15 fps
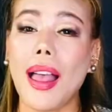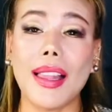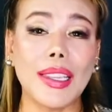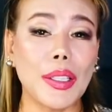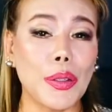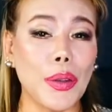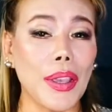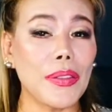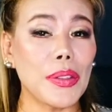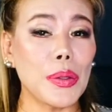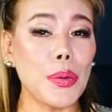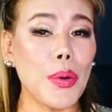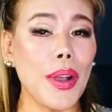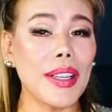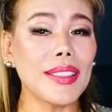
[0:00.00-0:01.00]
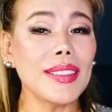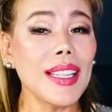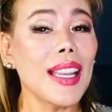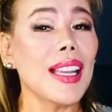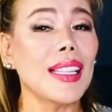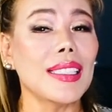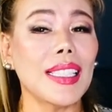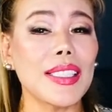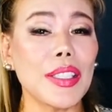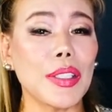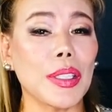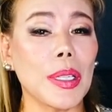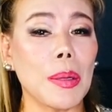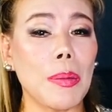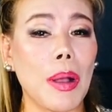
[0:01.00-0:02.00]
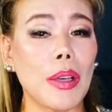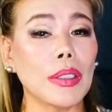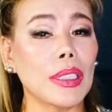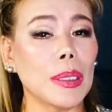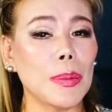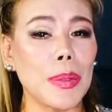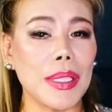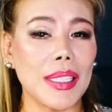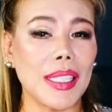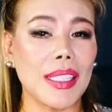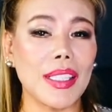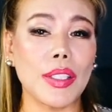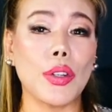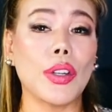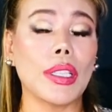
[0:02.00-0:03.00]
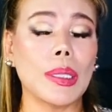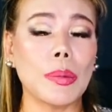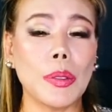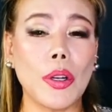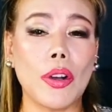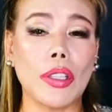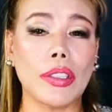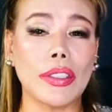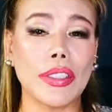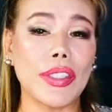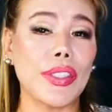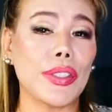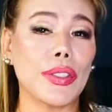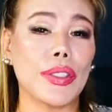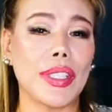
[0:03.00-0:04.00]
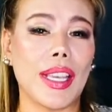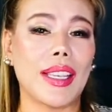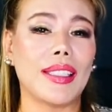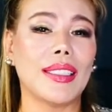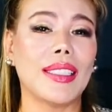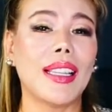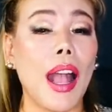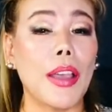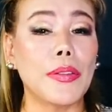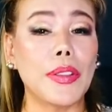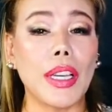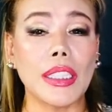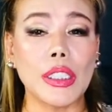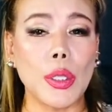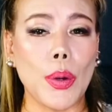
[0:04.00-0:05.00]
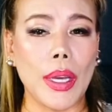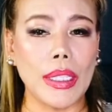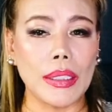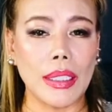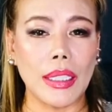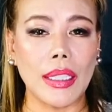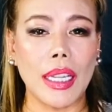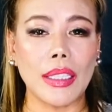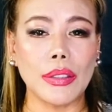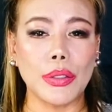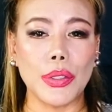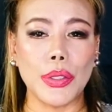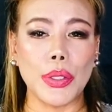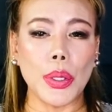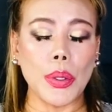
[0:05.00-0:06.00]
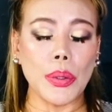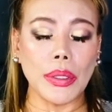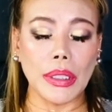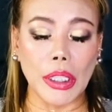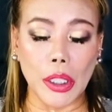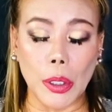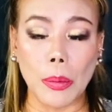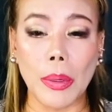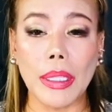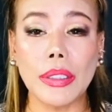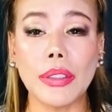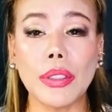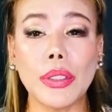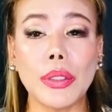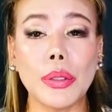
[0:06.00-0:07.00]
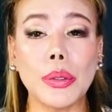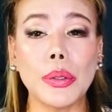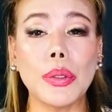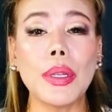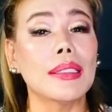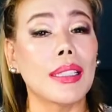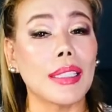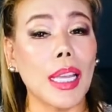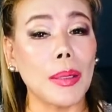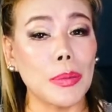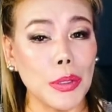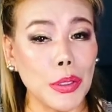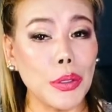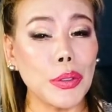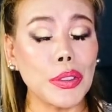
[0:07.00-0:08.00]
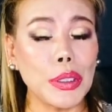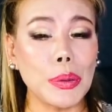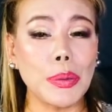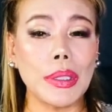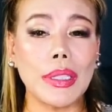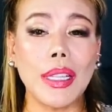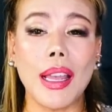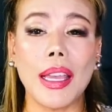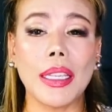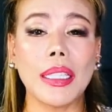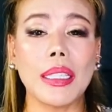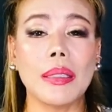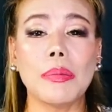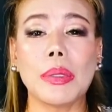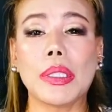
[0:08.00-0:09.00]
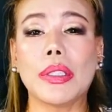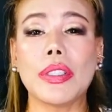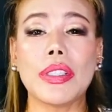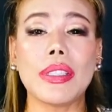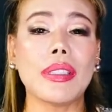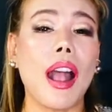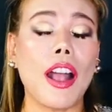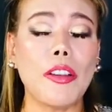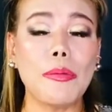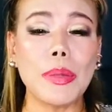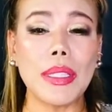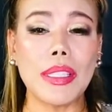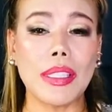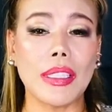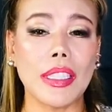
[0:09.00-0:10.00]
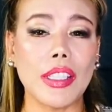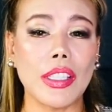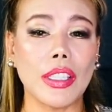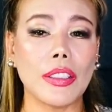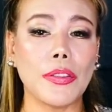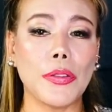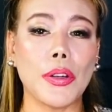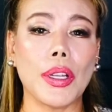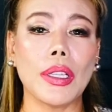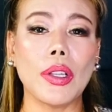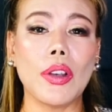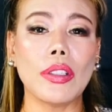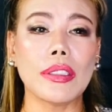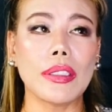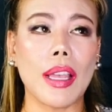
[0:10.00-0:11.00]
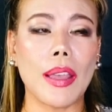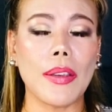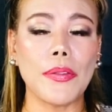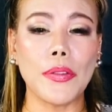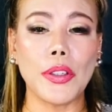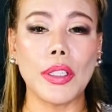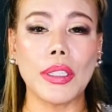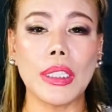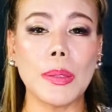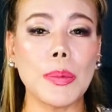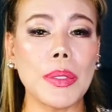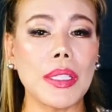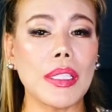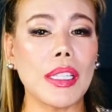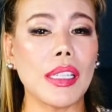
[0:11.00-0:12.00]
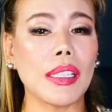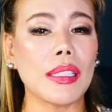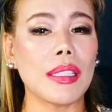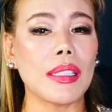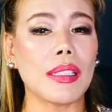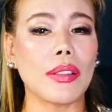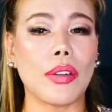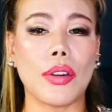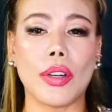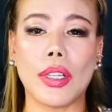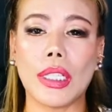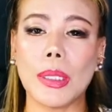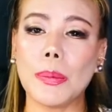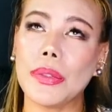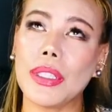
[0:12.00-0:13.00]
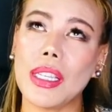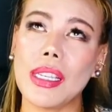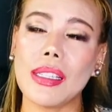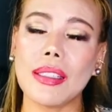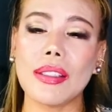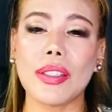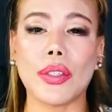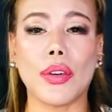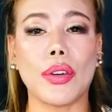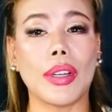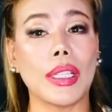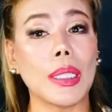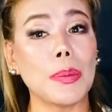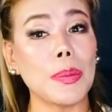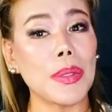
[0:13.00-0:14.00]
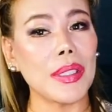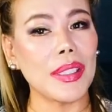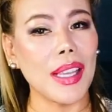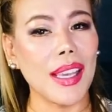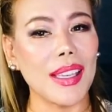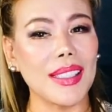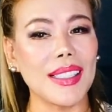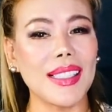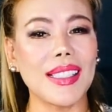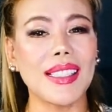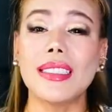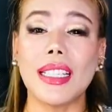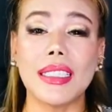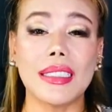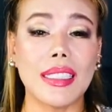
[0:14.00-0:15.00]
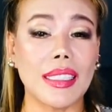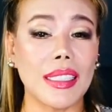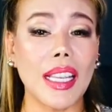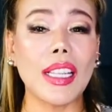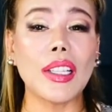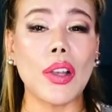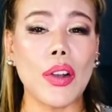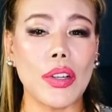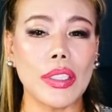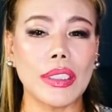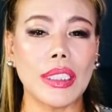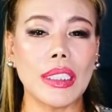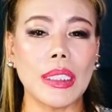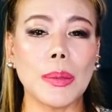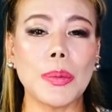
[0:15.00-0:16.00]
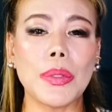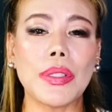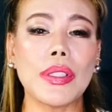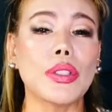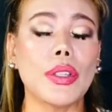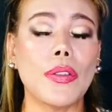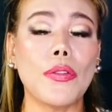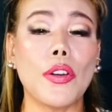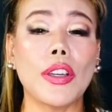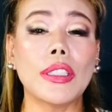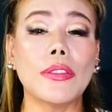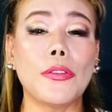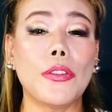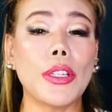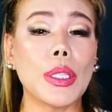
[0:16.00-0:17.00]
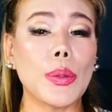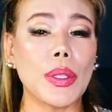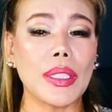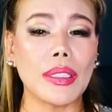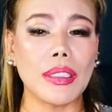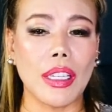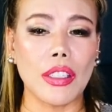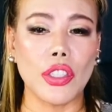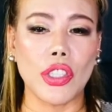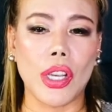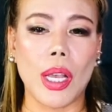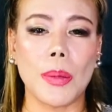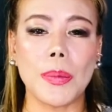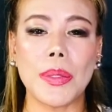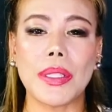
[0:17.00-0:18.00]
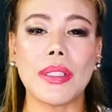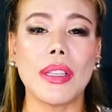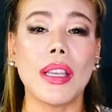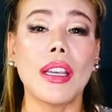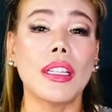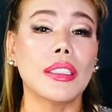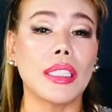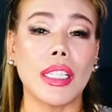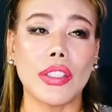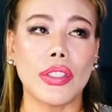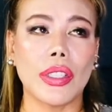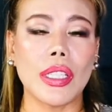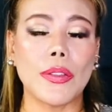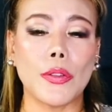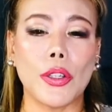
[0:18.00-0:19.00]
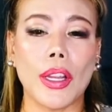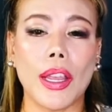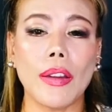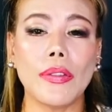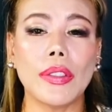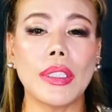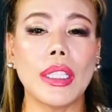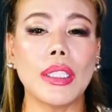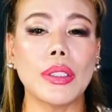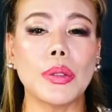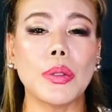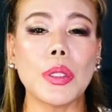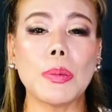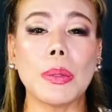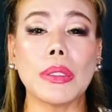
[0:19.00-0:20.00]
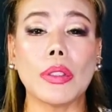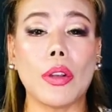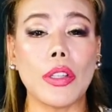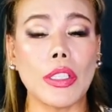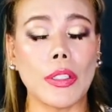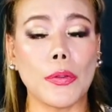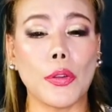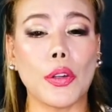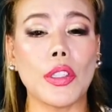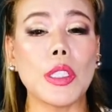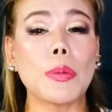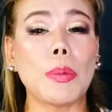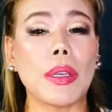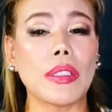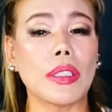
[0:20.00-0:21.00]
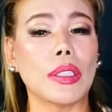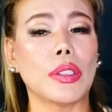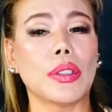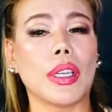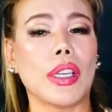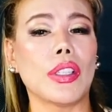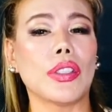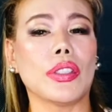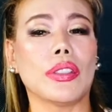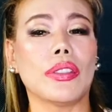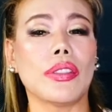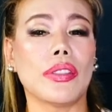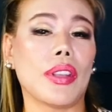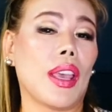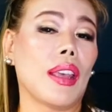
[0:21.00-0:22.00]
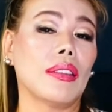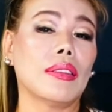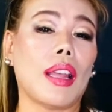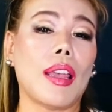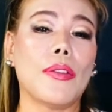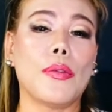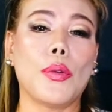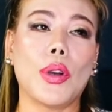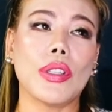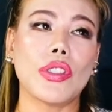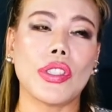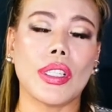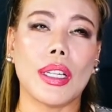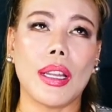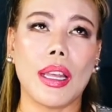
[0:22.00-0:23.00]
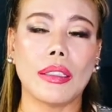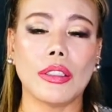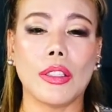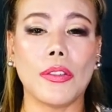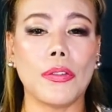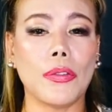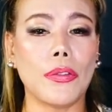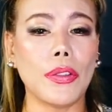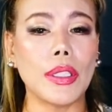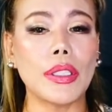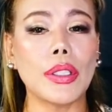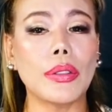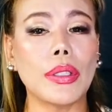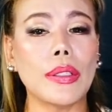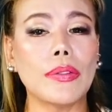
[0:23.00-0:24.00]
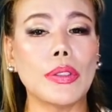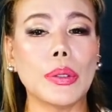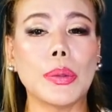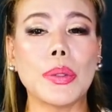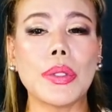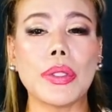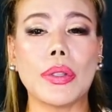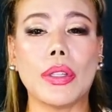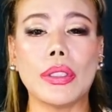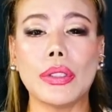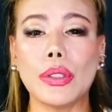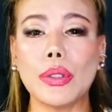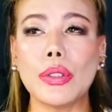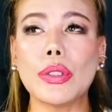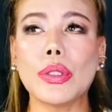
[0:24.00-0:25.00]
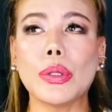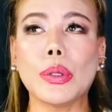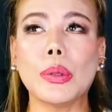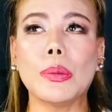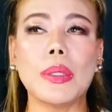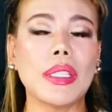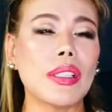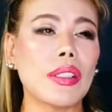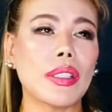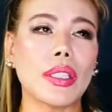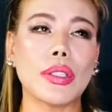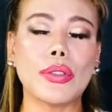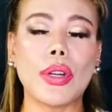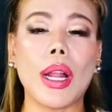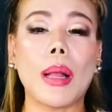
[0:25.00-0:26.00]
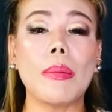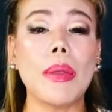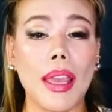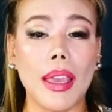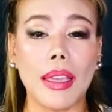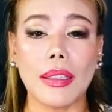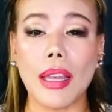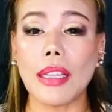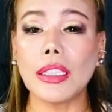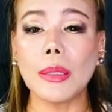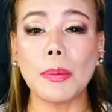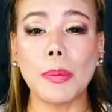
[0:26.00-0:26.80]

Hello everyone, let's talk about lipsticks or lip colors today. I've got quite a lot to show and recommend to you that I'm sure you will like, because I've been searching for a long time for lipsticks or lip tints or lip stains that stay long on the lips to avoid frequent touch-ups, not just for everyday use but also for special occasions. And I've watched a lot of video reviews on YouTube, Instagram, and other